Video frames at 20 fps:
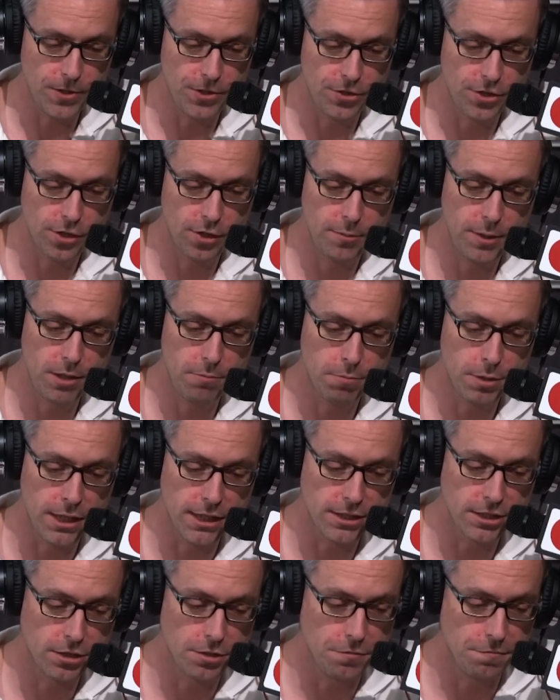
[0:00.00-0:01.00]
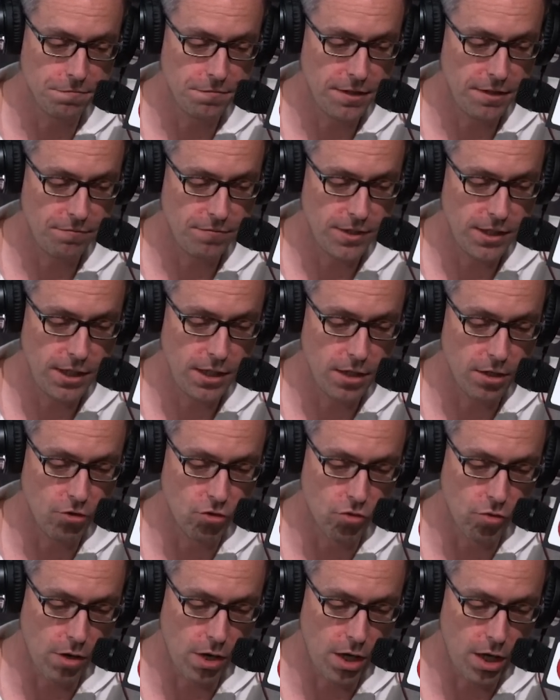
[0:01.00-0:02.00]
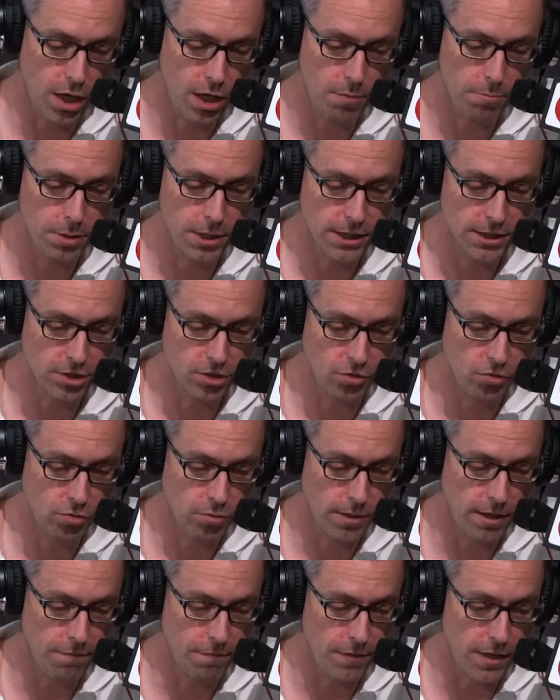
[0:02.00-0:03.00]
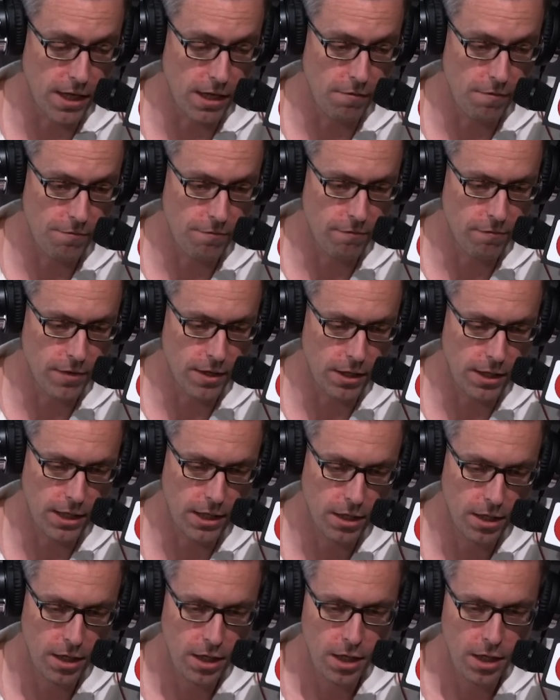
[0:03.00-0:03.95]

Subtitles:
Derby plus 250, draw plus 225, Villa